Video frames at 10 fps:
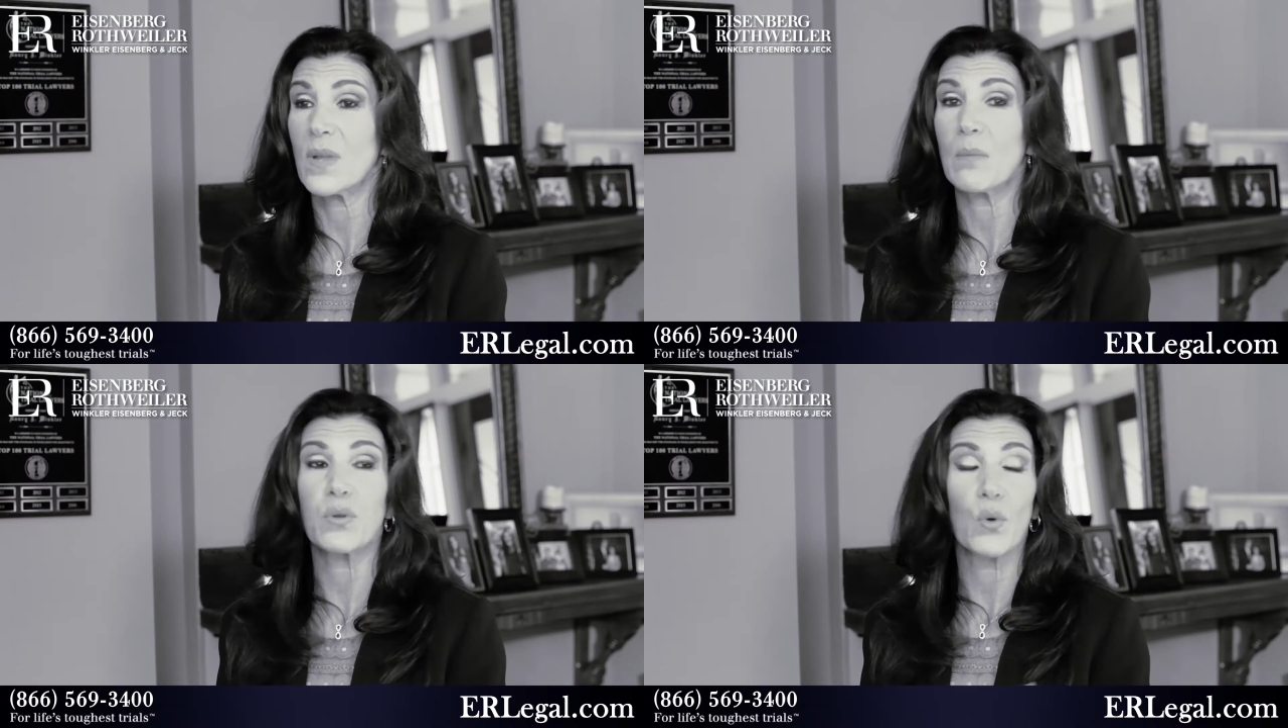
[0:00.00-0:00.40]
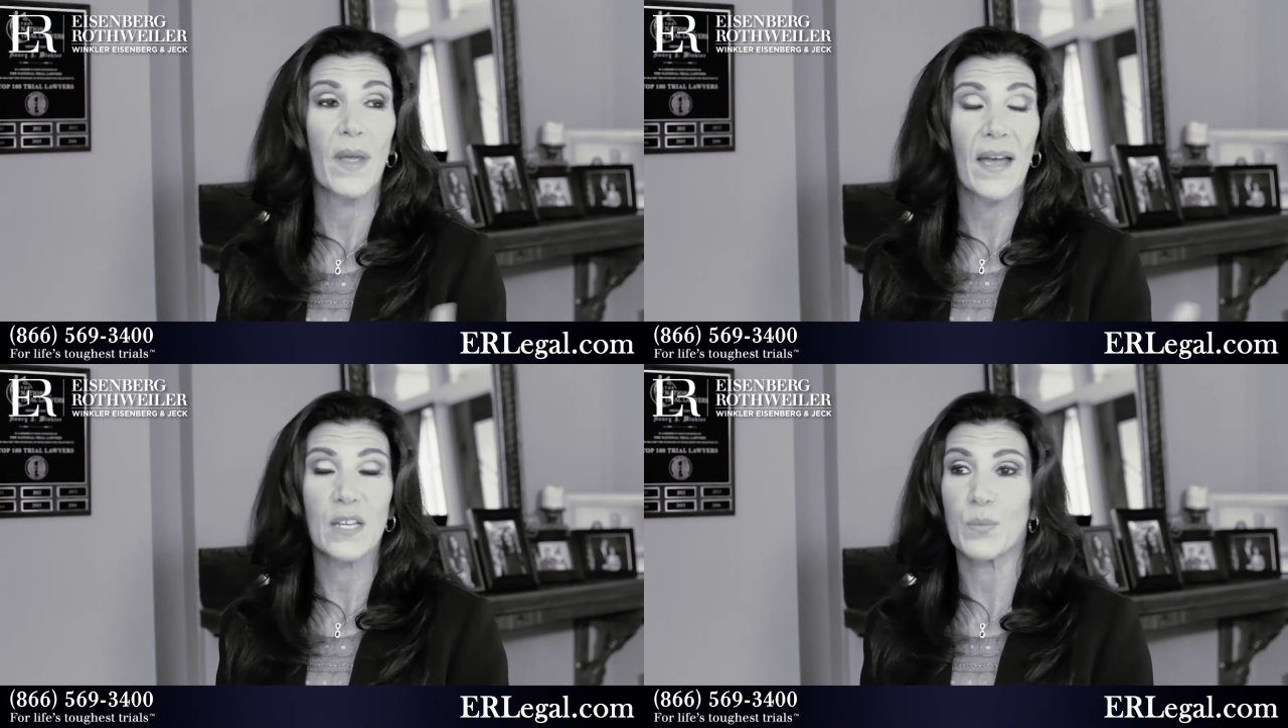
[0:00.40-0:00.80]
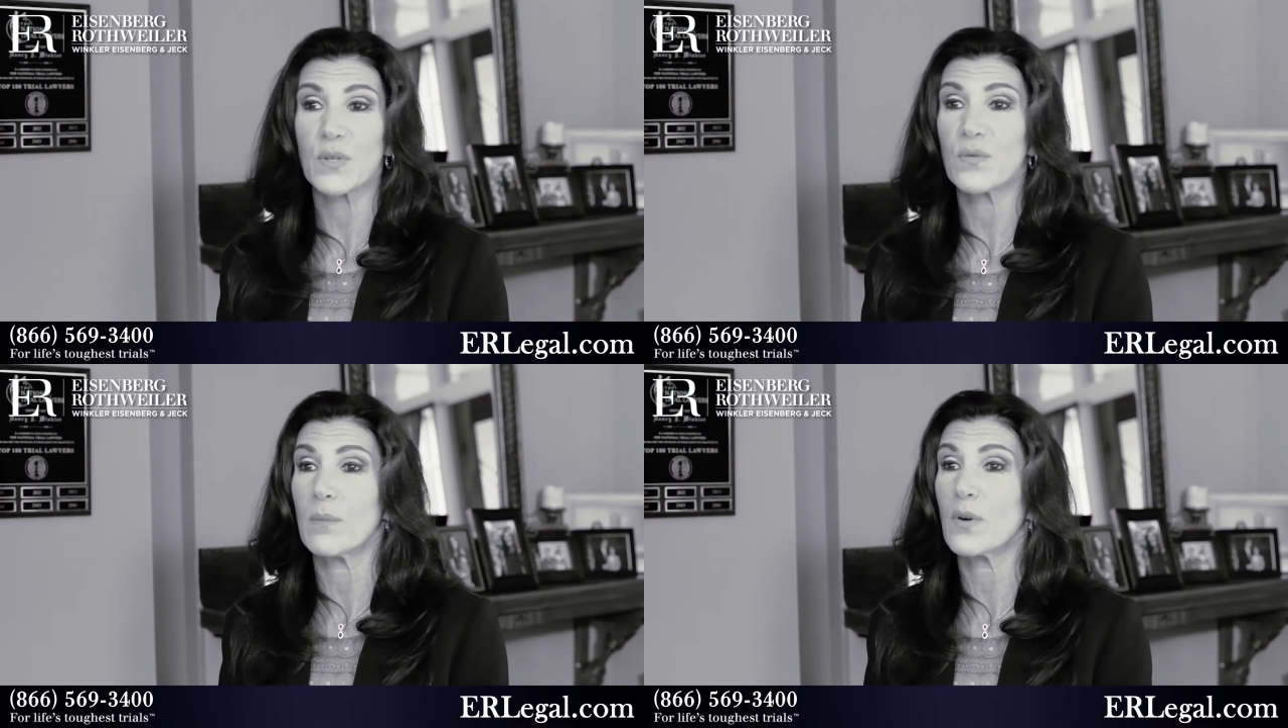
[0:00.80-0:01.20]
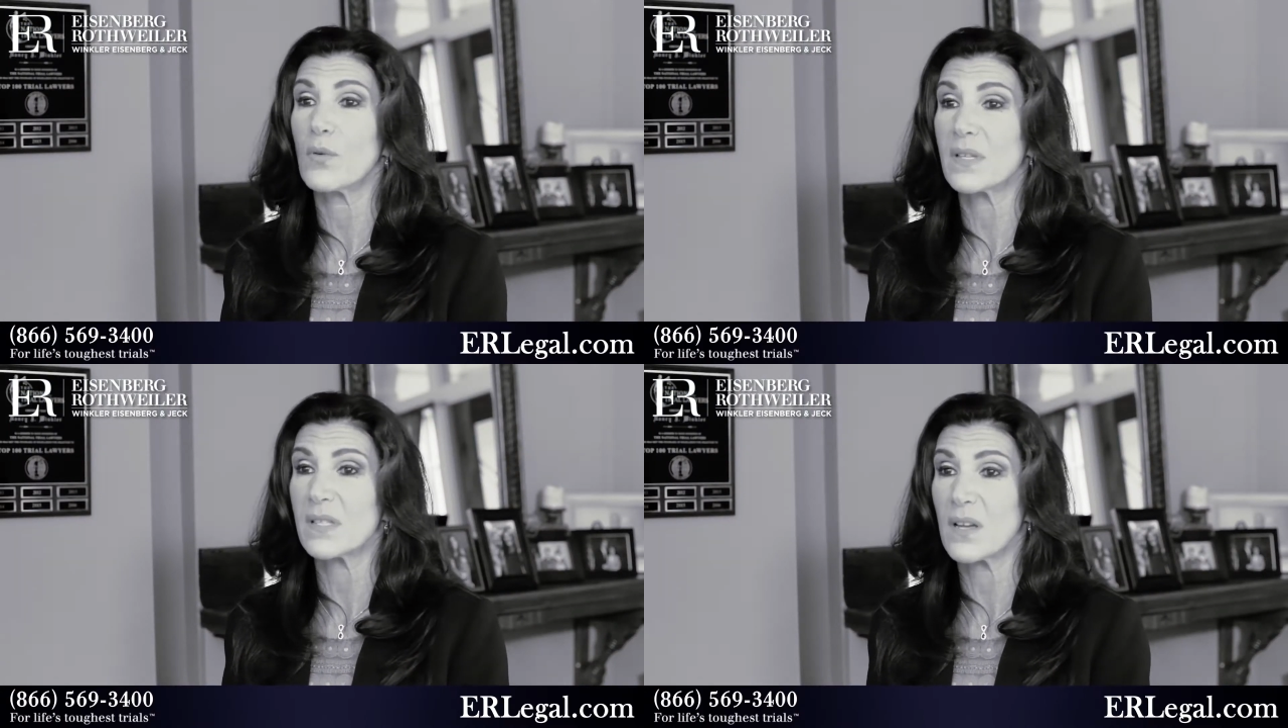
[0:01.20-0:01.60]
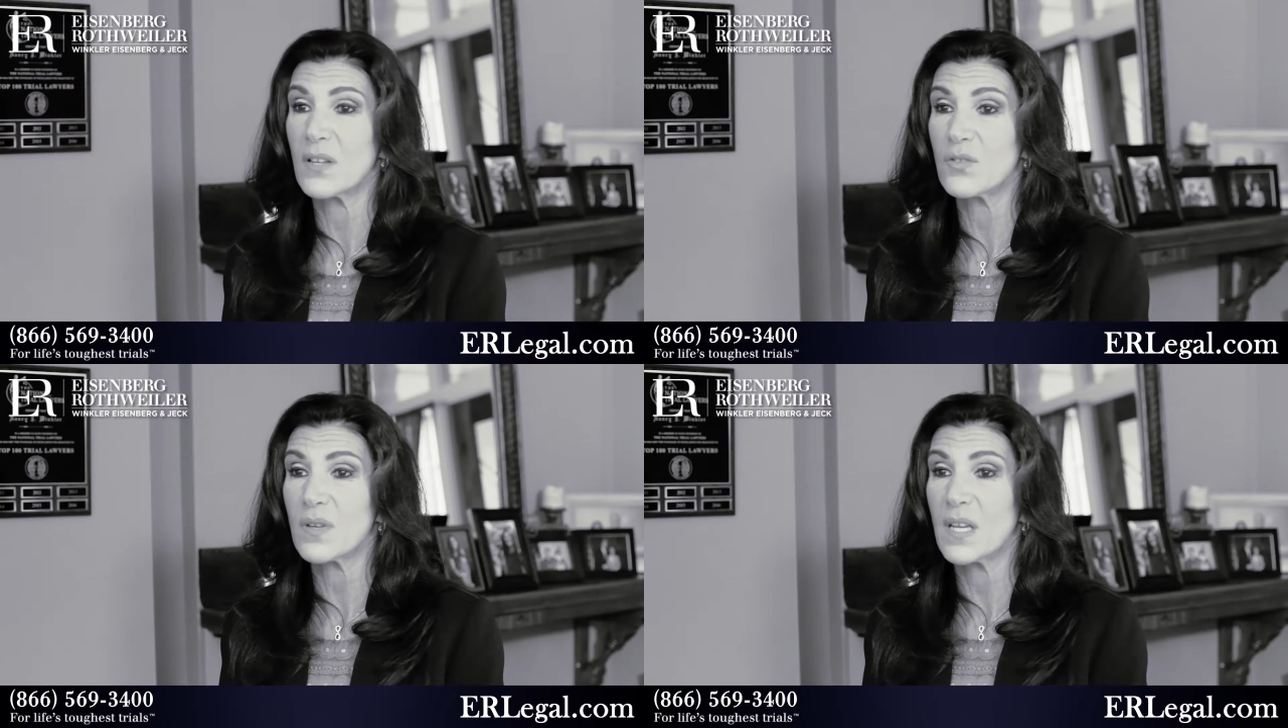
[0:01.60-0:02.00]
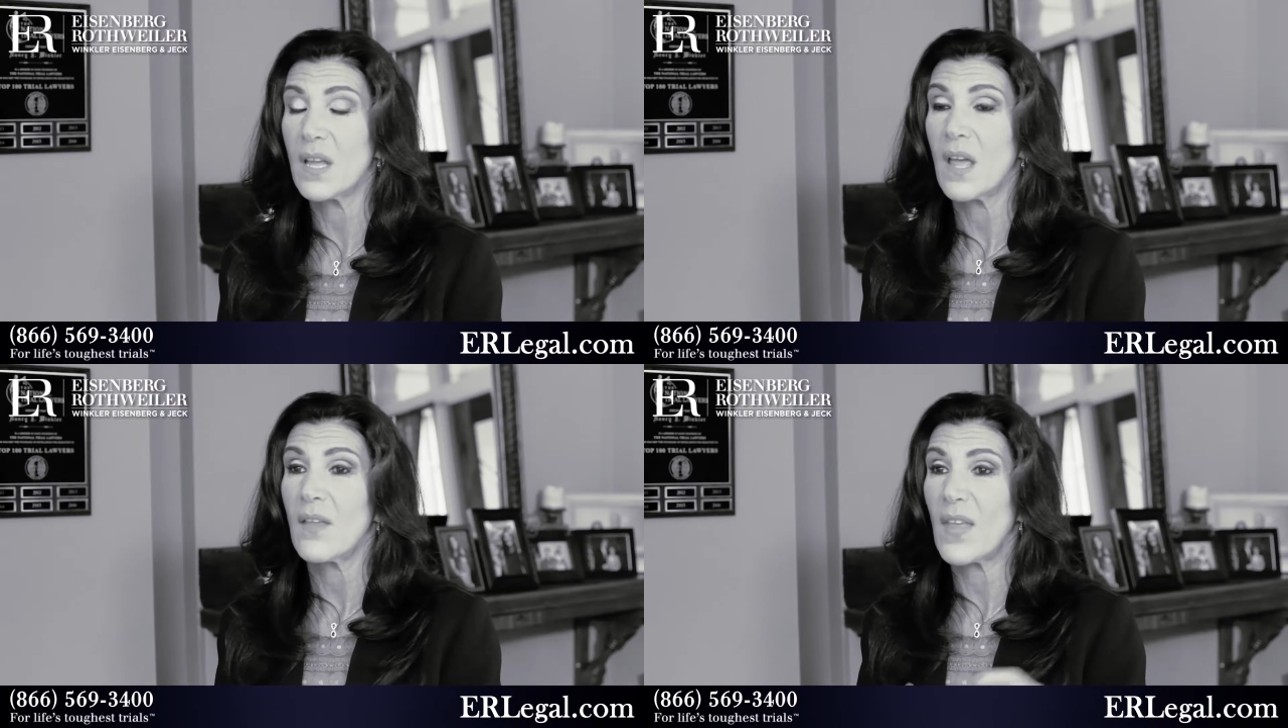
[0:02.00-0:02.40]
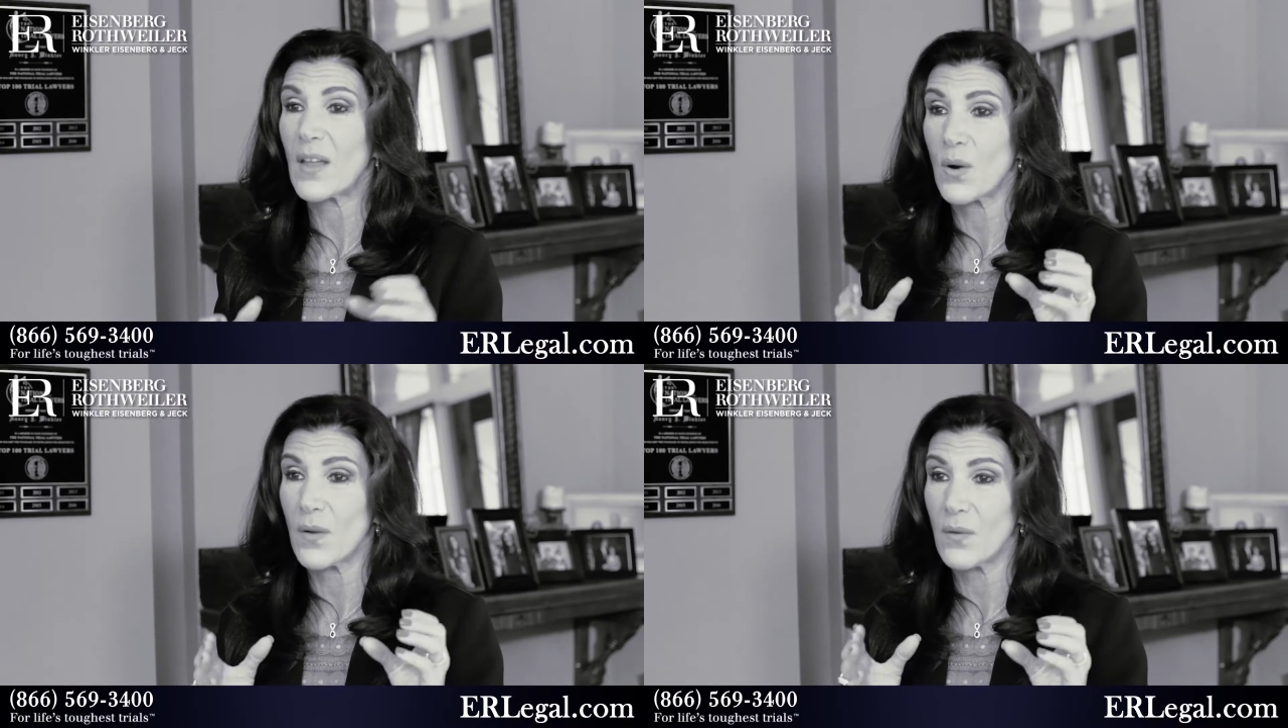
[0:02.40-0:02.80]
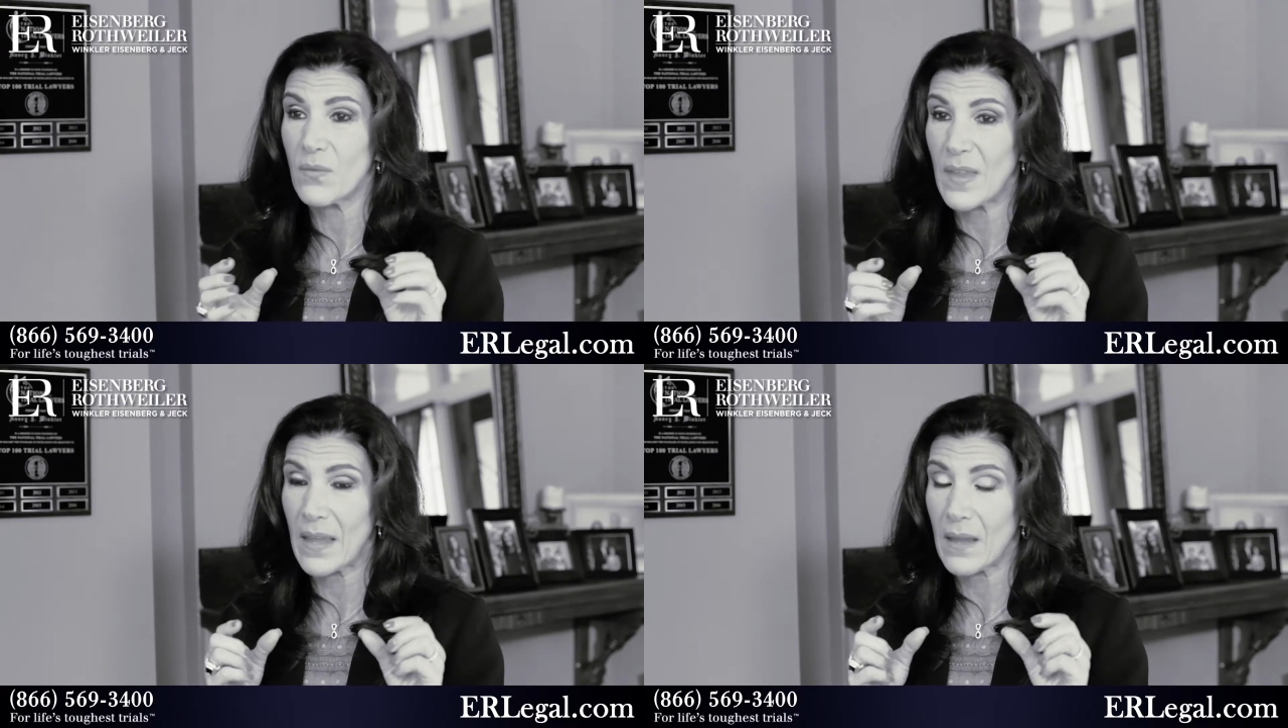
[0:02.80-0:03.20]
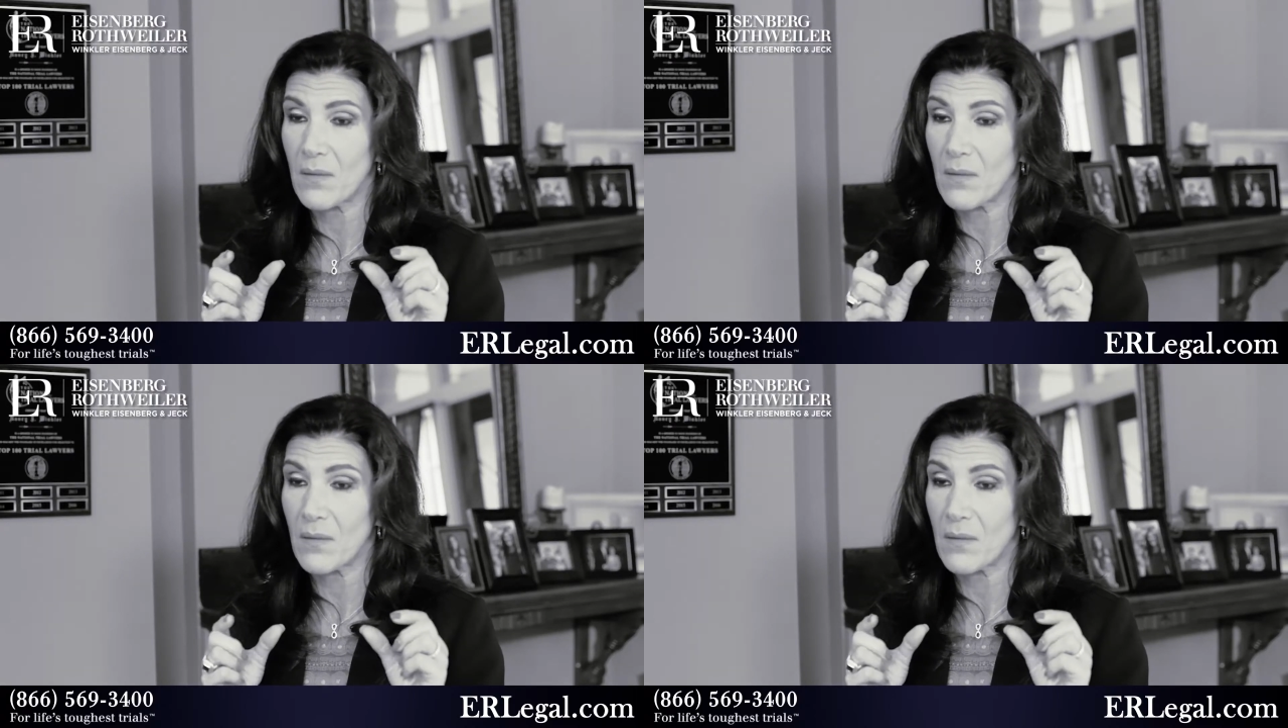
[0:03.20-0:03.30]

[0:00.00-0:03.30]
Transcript: We employ experts from across the country that are